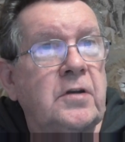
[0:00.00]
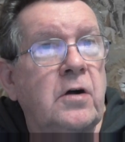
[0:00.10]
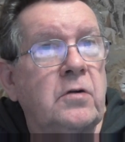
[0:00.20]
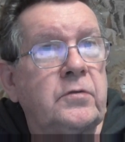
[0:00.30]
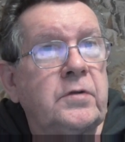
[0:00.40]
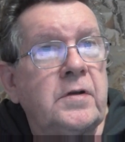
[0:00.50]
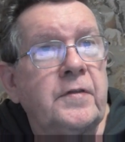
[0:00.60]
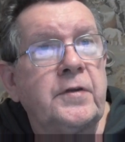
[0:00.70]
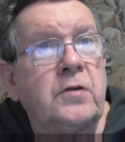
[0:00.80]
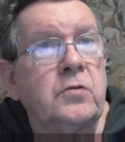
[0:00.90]
old,
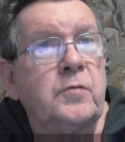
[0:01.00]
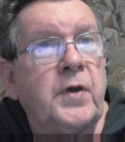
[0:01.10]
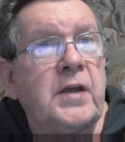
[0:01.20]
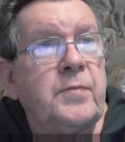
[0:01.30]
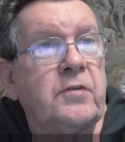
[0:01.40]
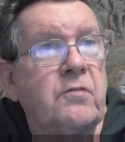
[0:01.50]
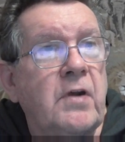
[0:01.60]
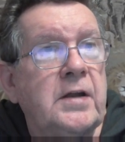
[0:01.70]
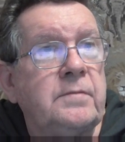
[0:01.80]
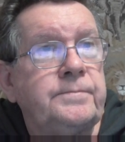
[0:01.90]
the court papers
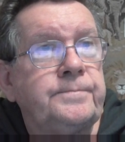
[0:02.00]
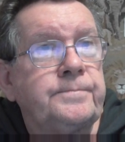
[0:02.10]
read.